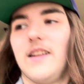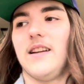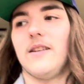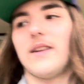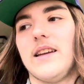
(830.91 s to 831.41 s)
You
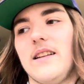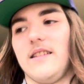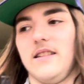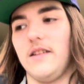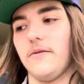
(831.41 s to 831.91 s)
know, get
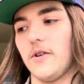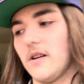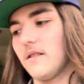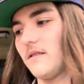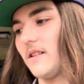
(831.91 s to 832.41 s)
a different,
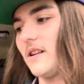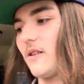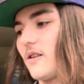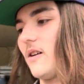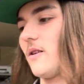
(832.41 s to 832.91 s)
you know,
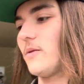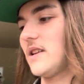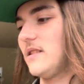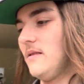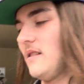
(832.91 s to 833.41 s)
car with
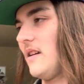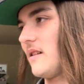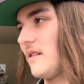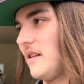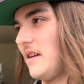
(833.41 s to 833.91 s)
a,
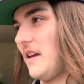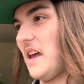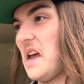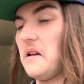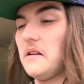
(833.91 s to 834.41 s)

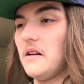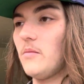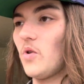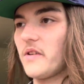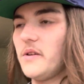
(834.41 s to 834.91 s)
you know,
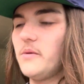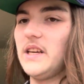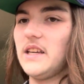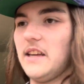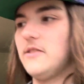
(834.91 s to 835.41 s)
more
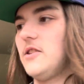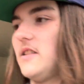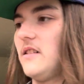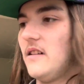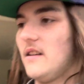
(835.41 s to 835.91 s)
unique engine.